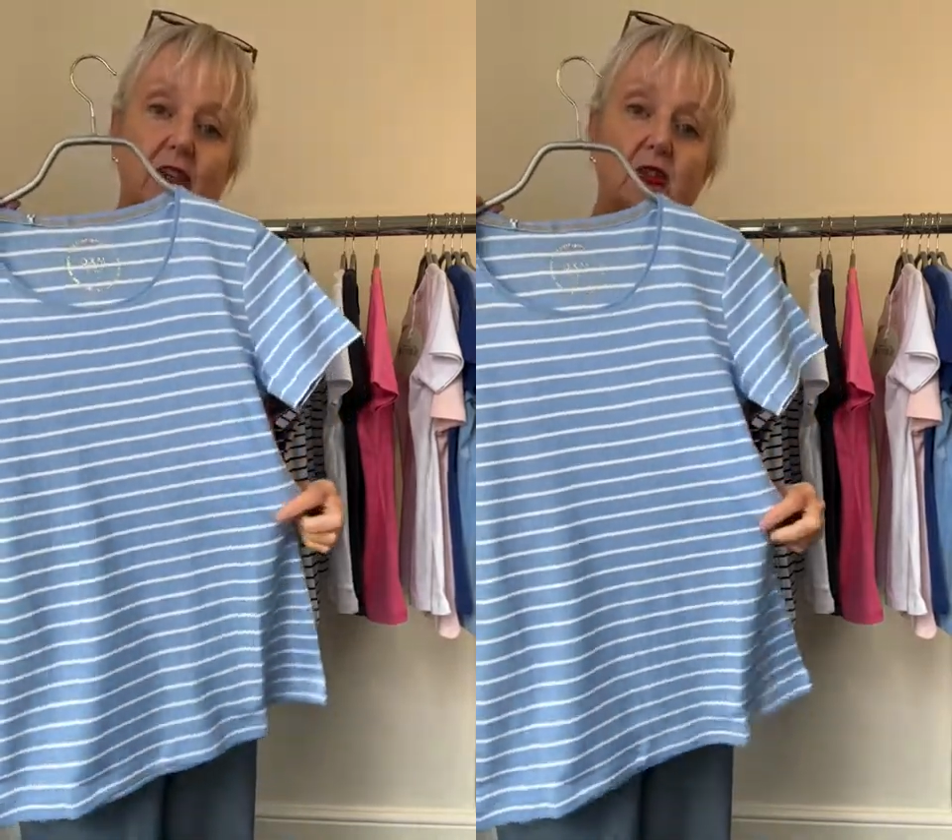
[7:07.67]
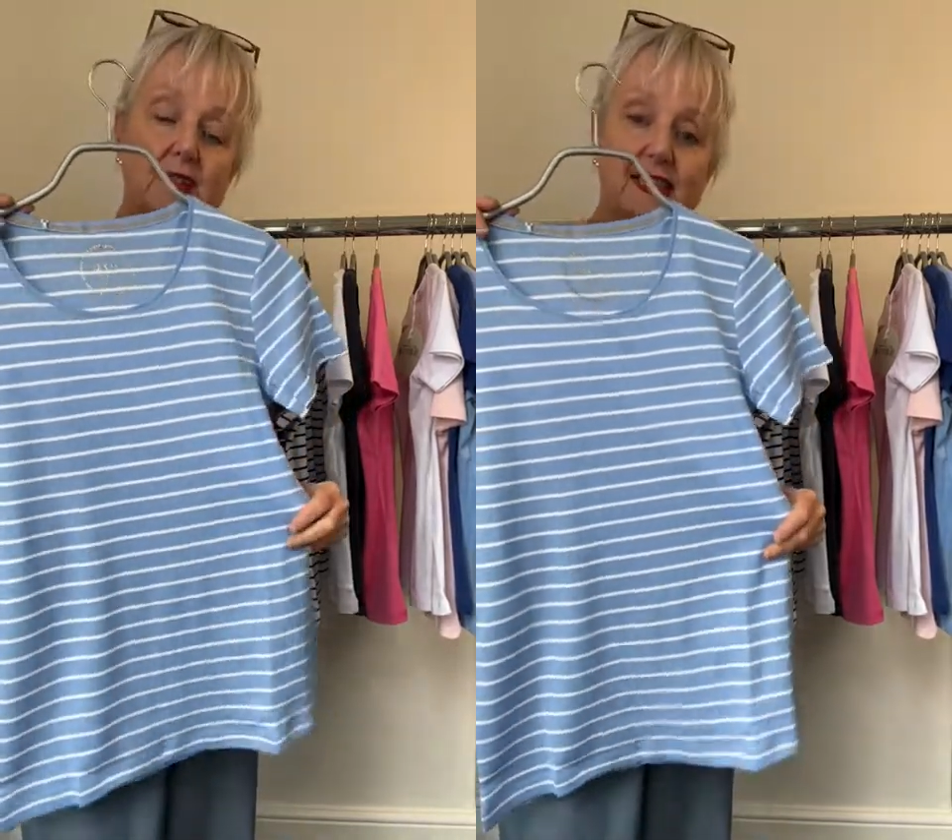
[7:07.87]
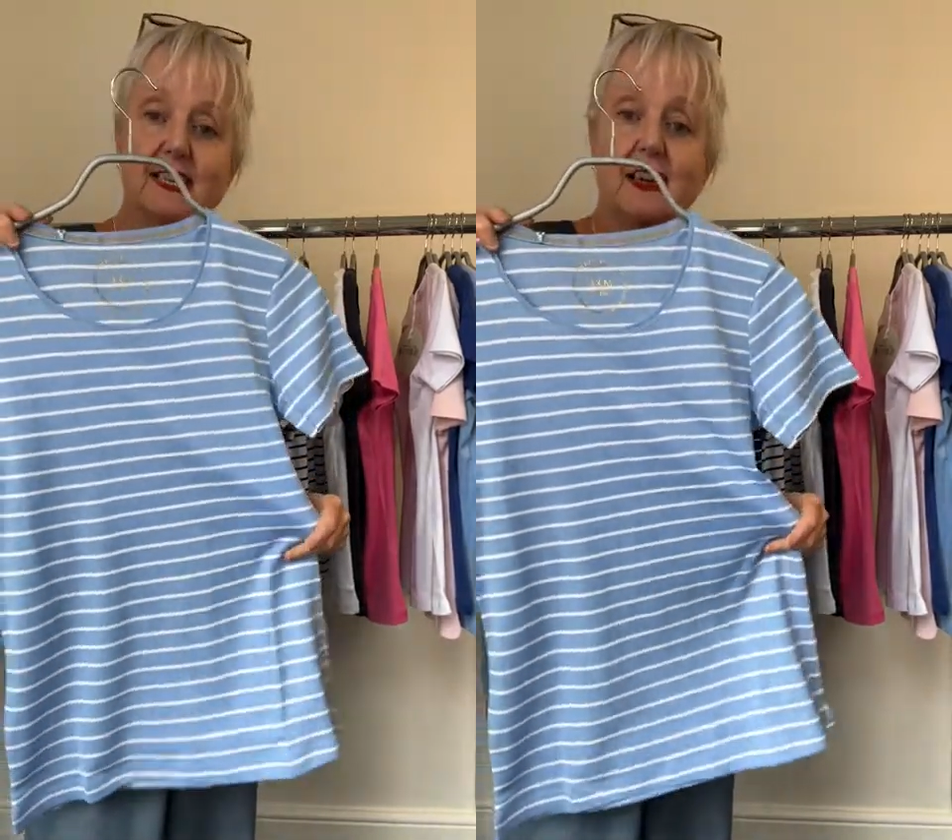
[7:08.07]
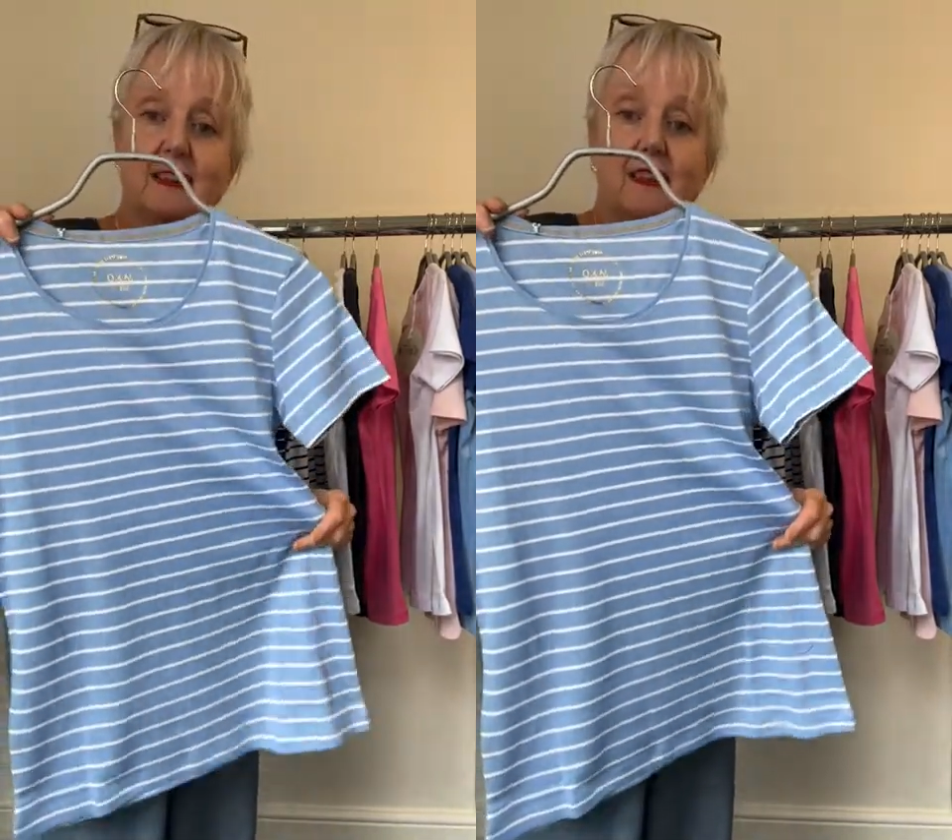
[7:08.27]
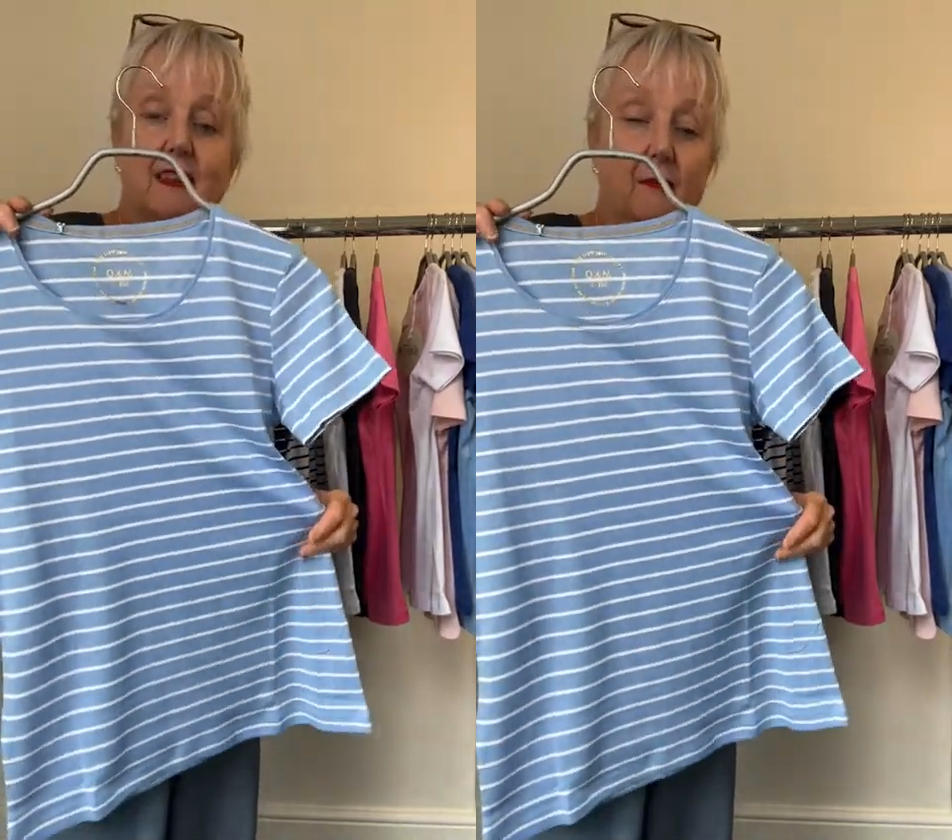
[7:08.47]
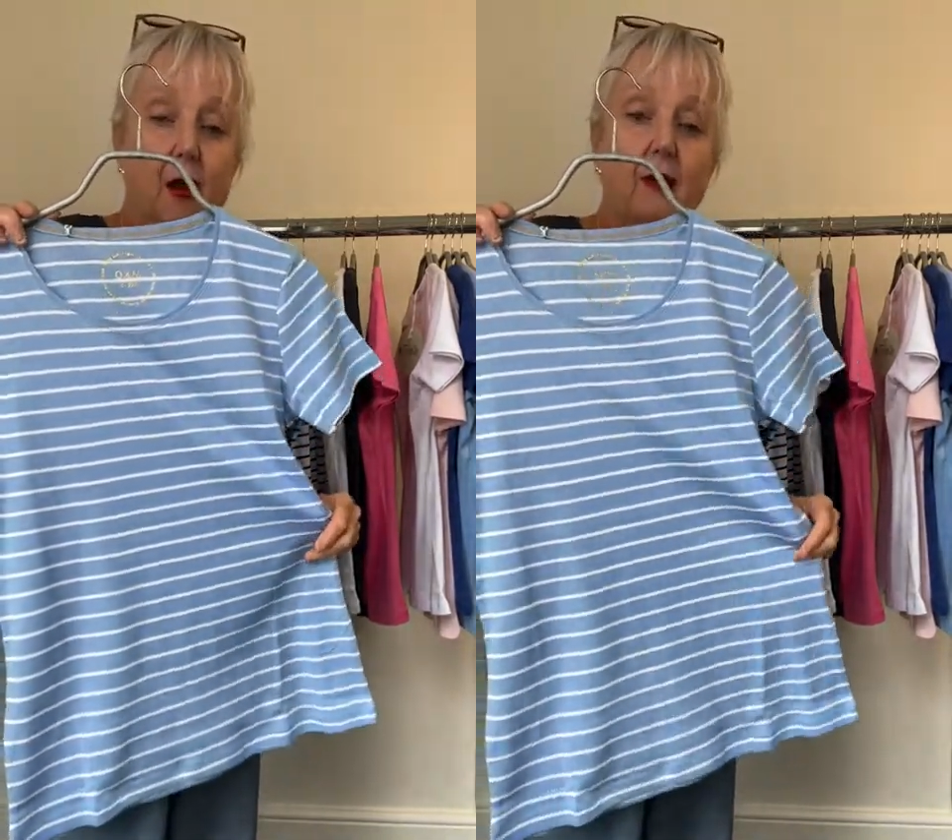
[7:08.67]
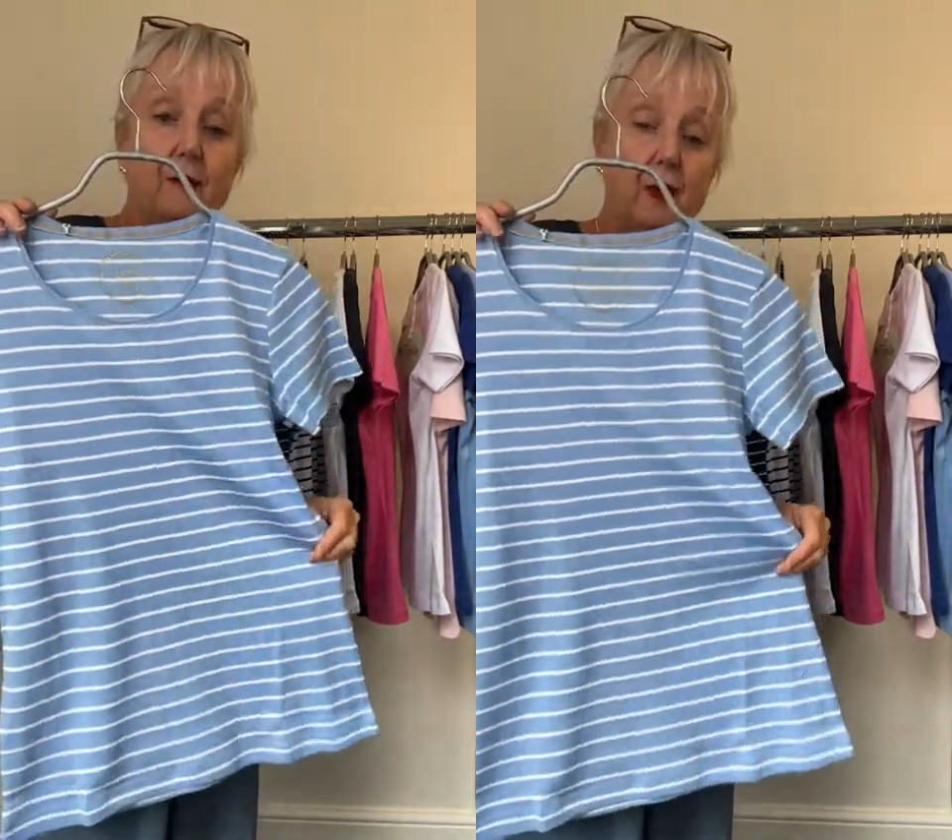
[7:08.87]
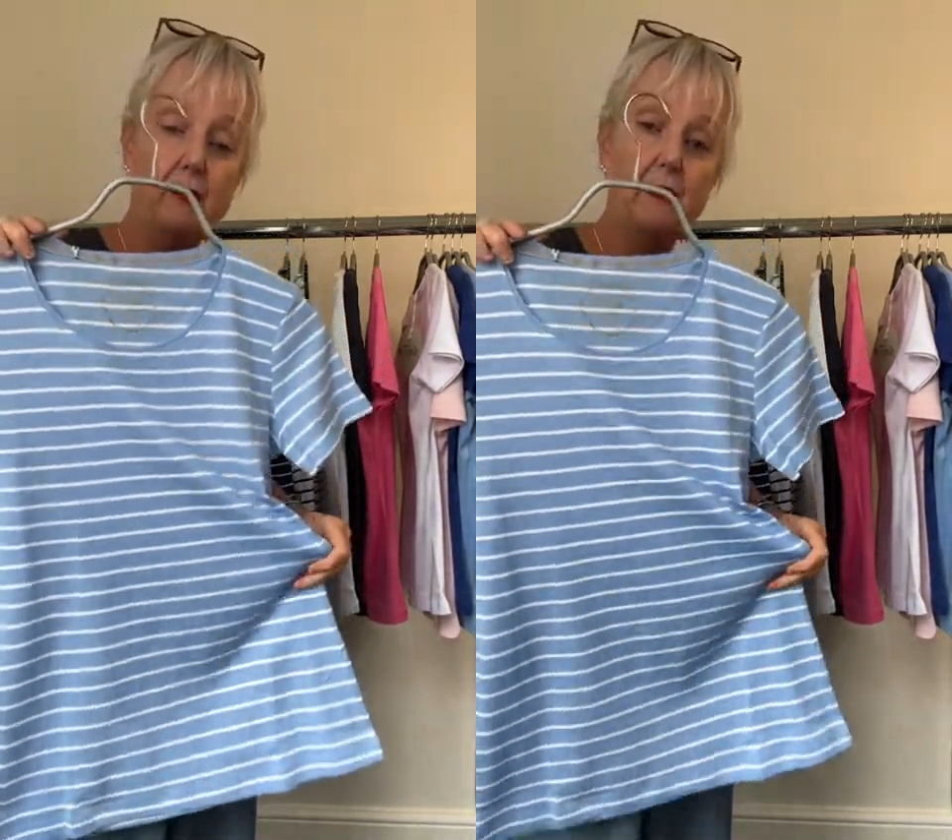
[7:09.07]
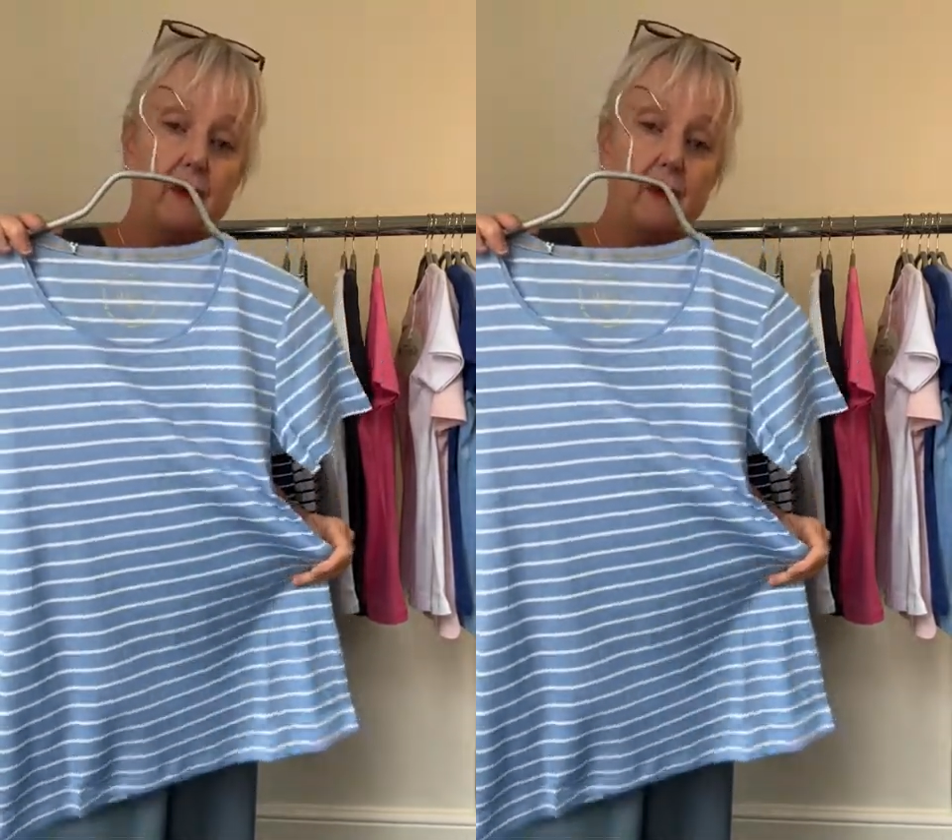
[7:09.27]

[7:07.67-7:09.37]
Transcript: you'll see that they've had very,